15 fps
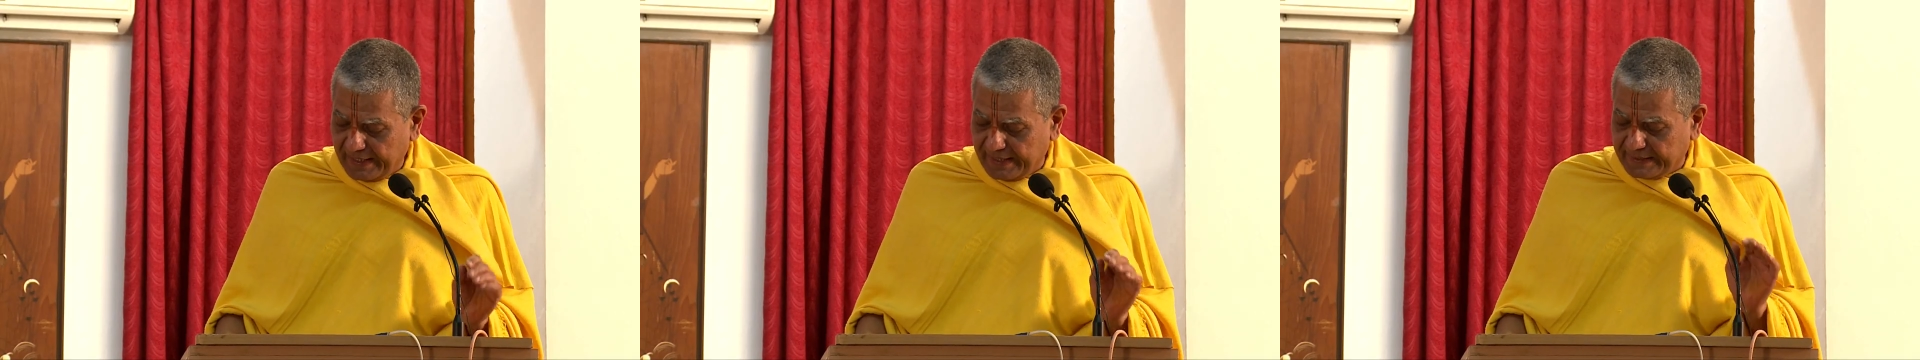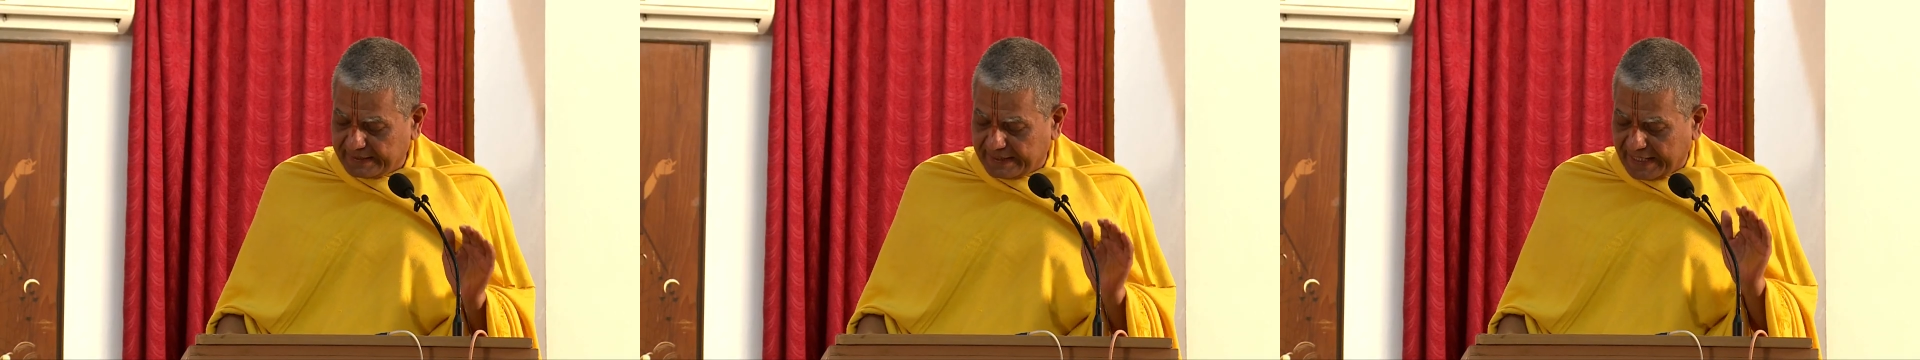
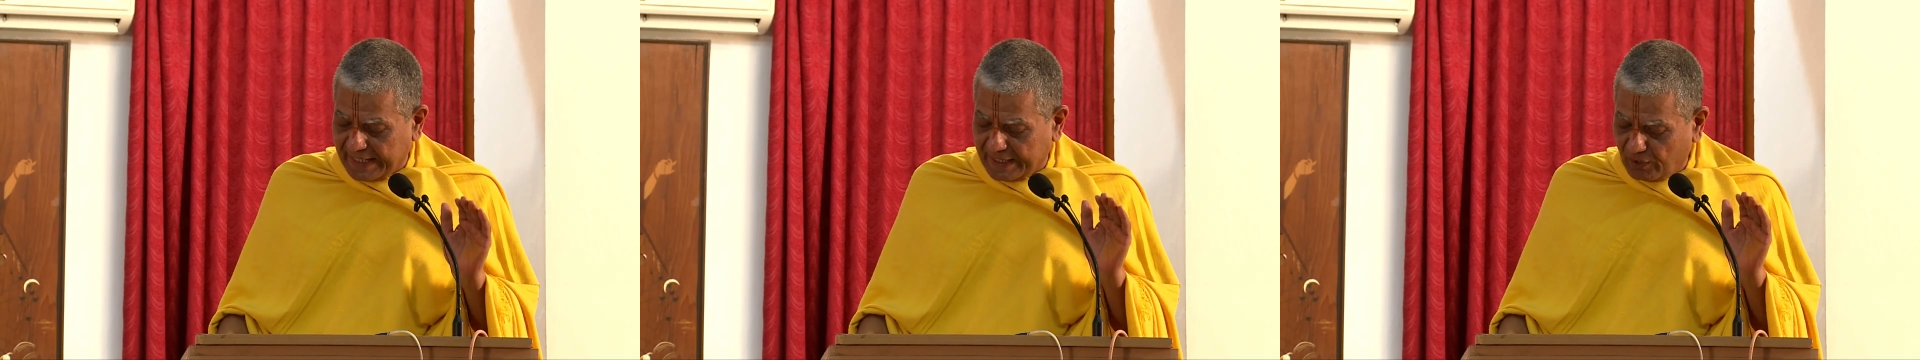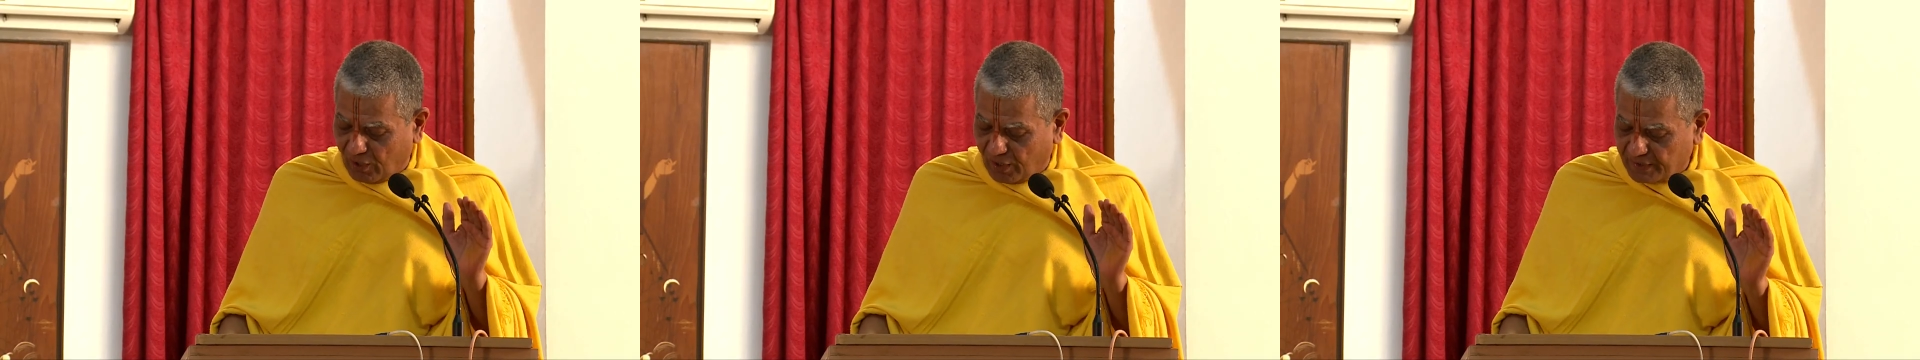It
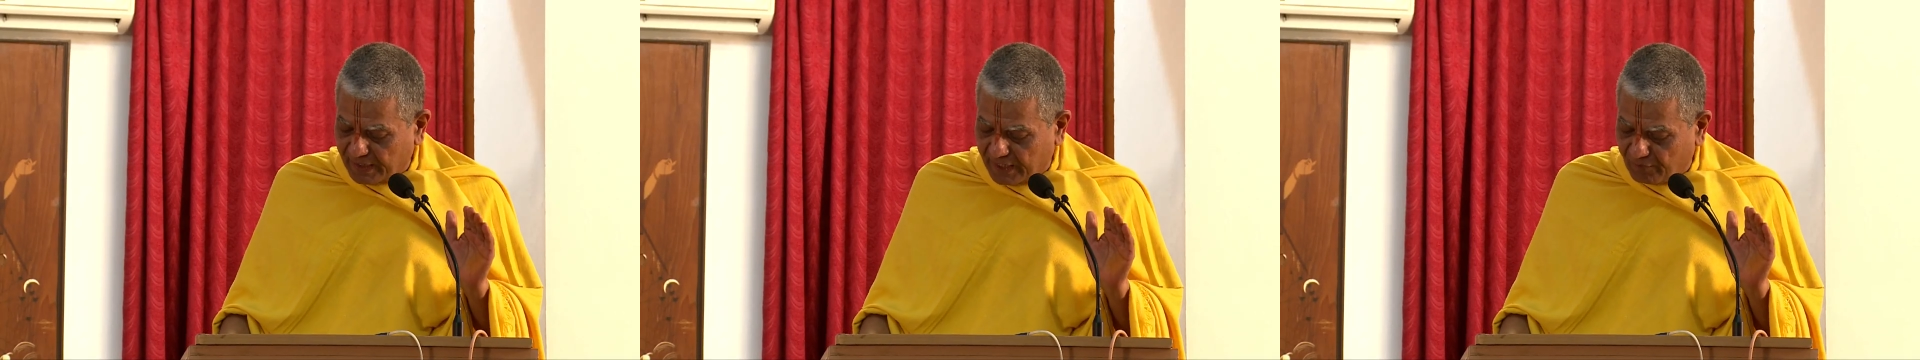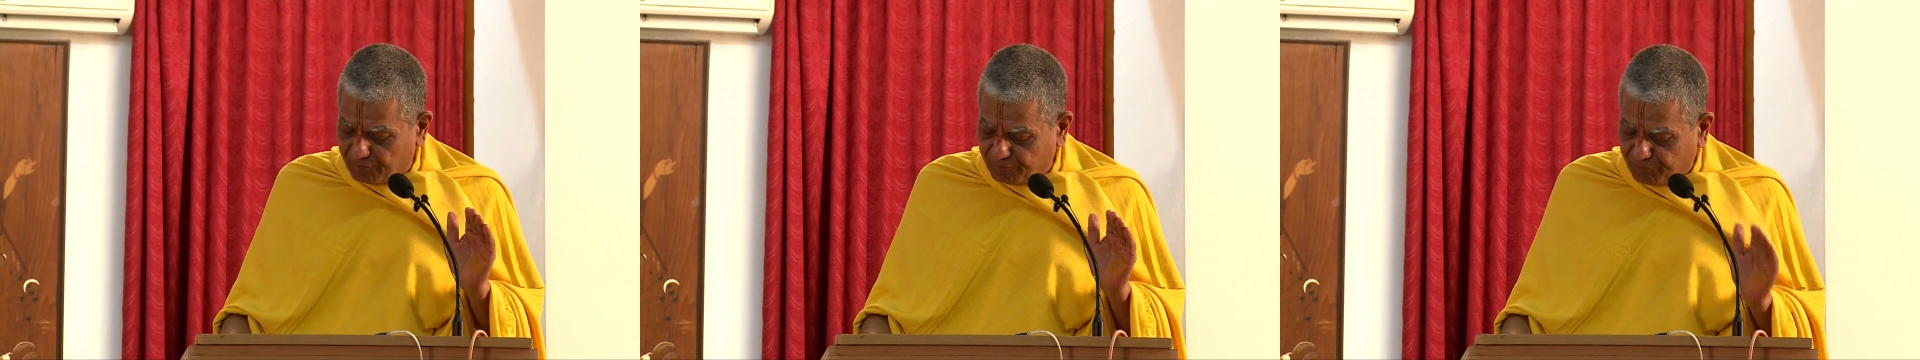
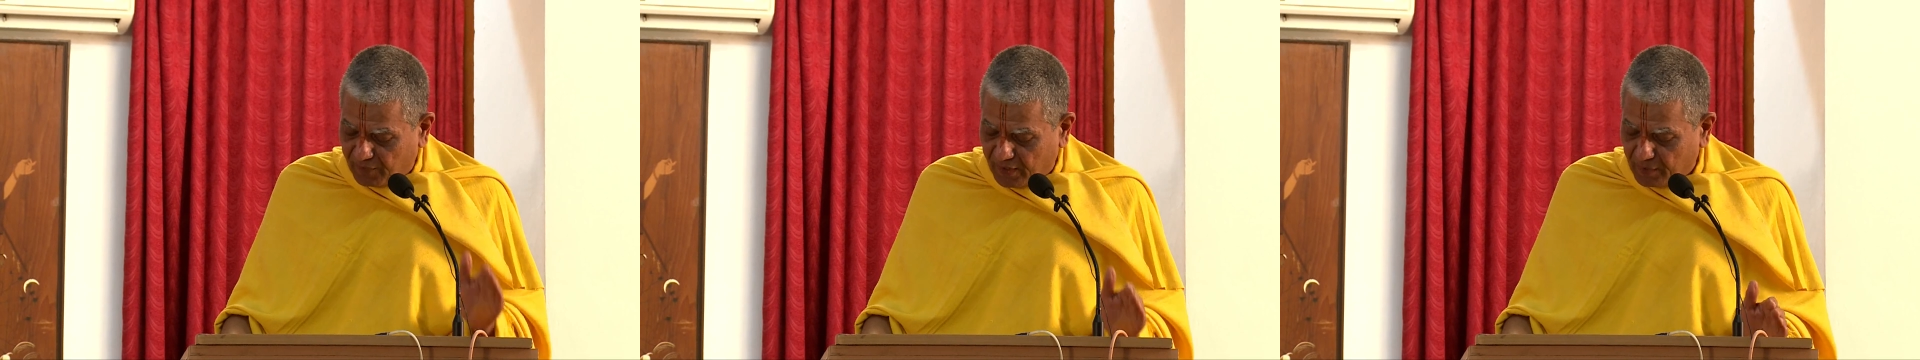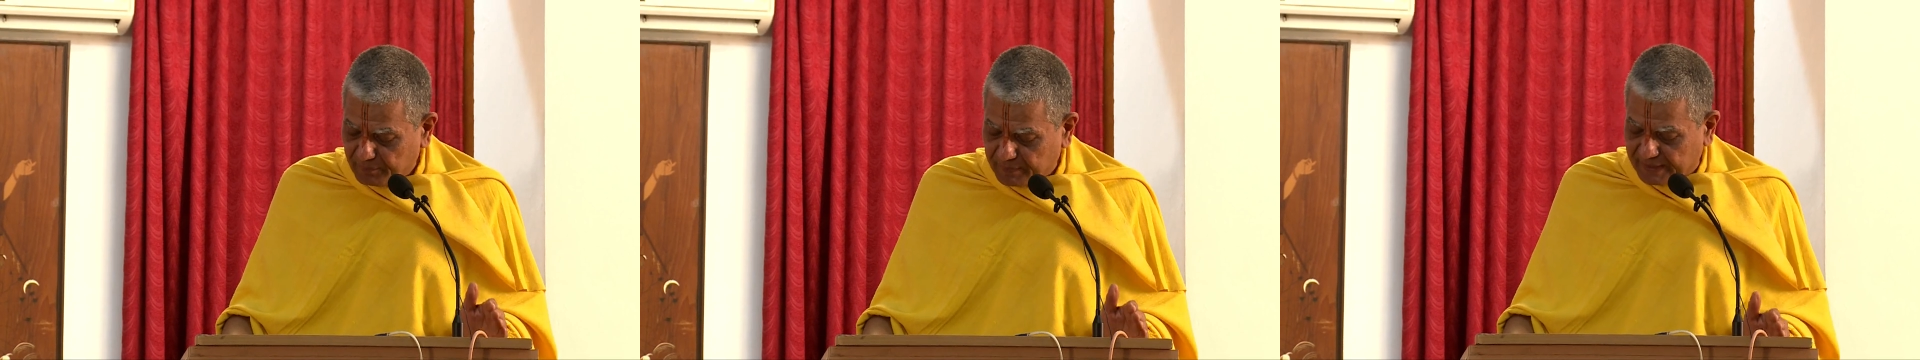cannot
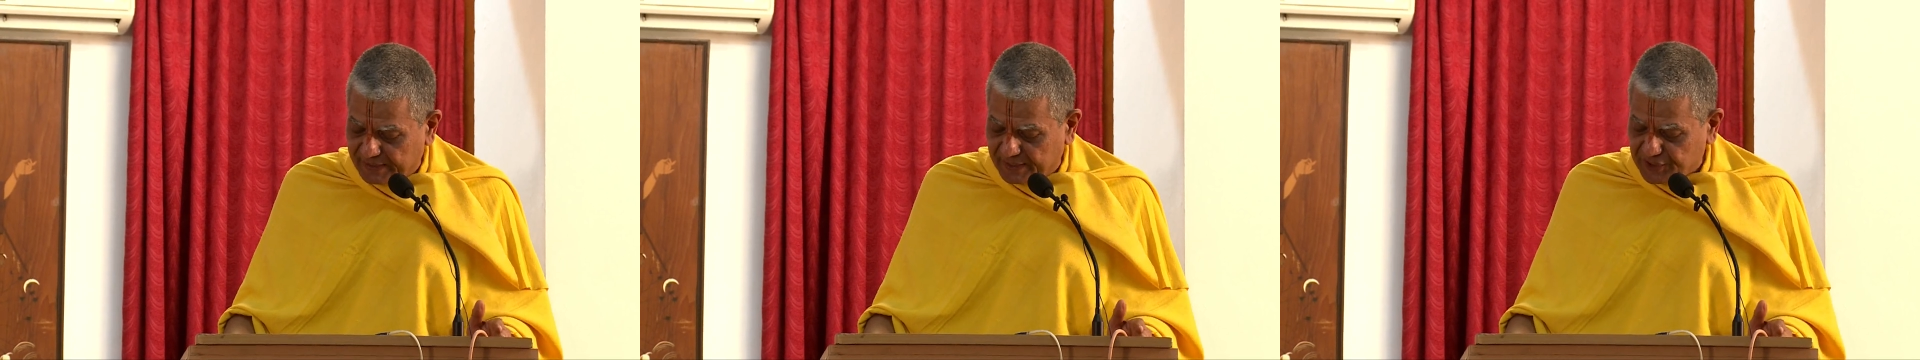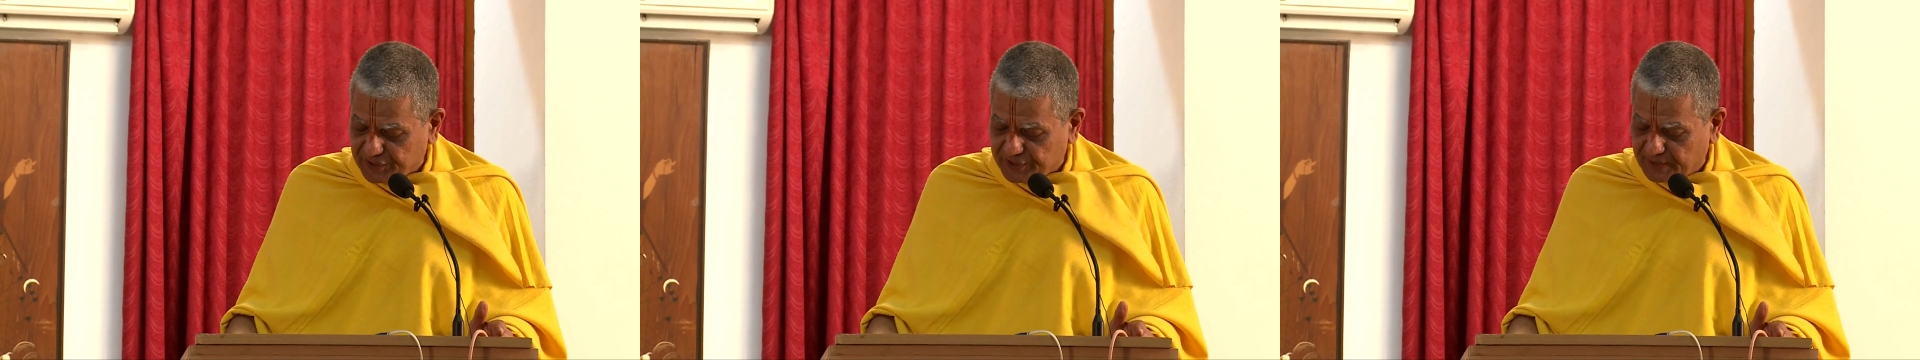affirm
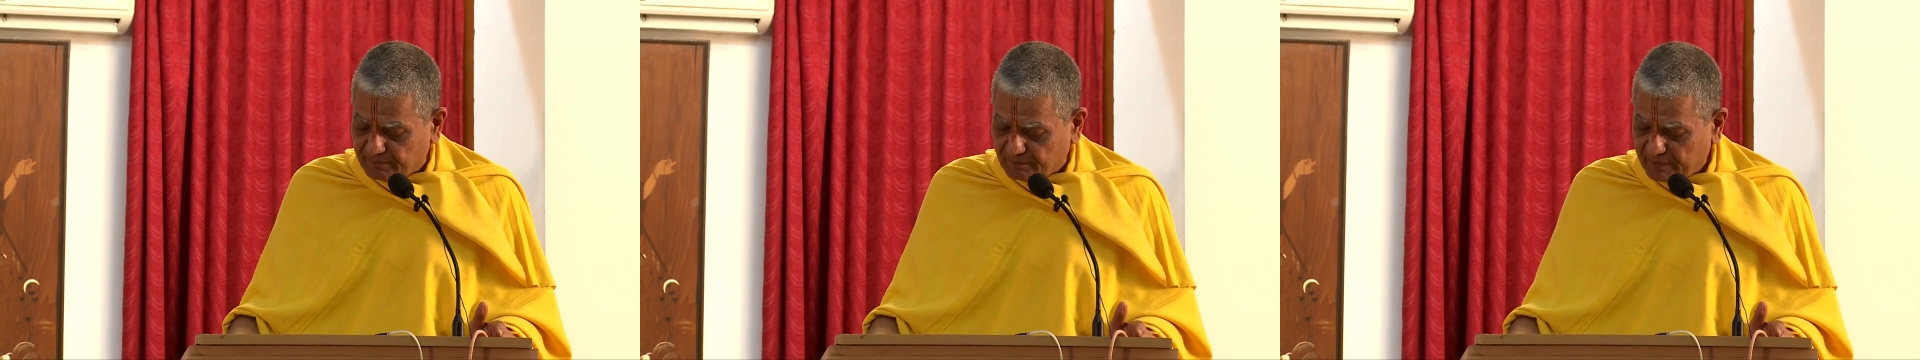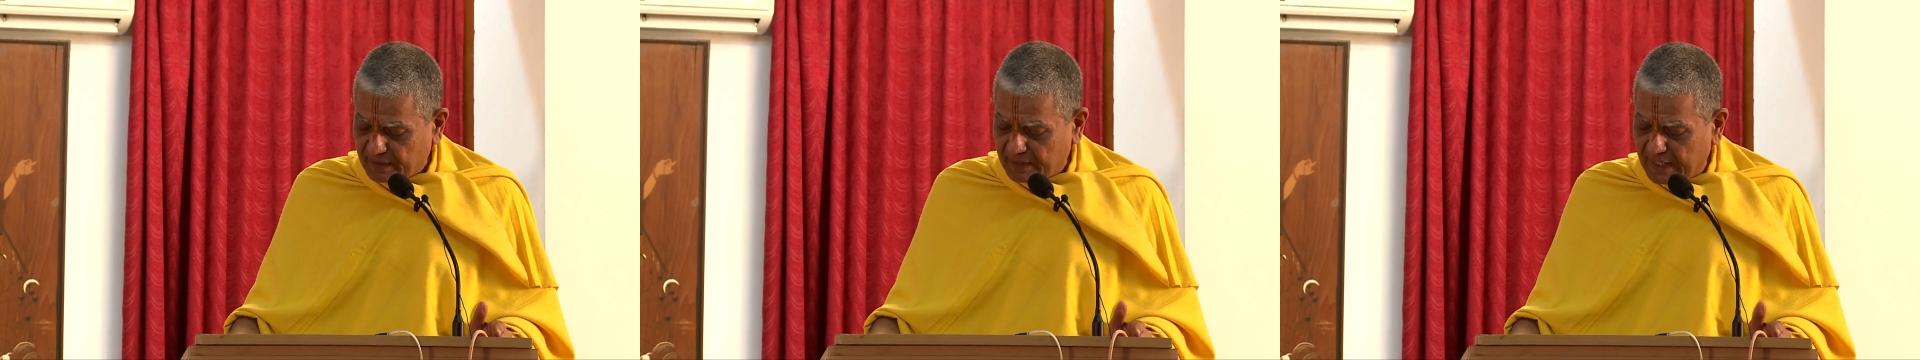
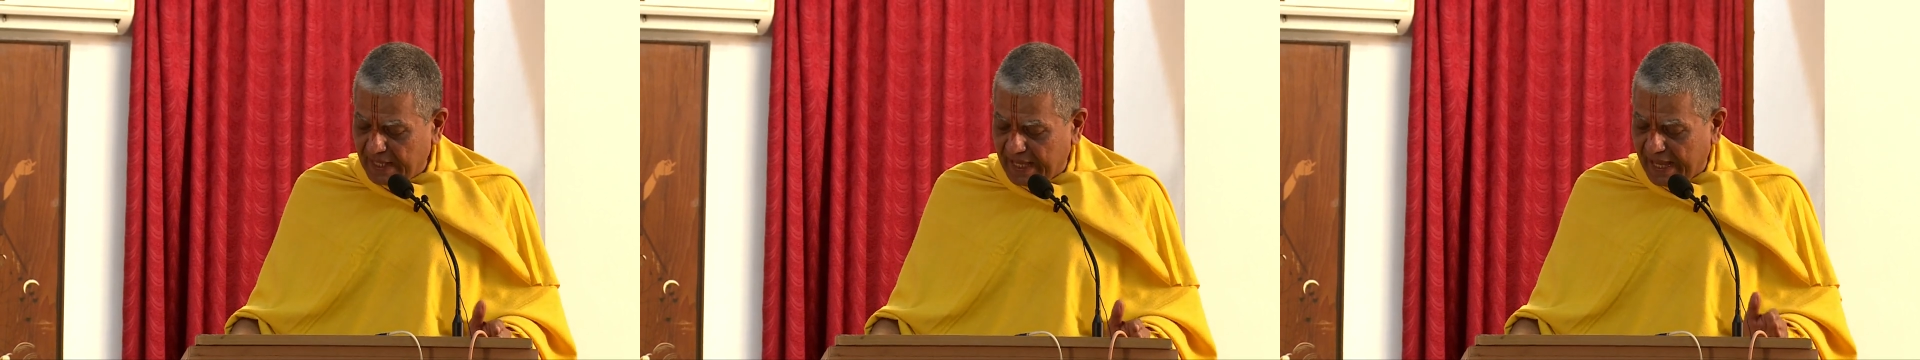relation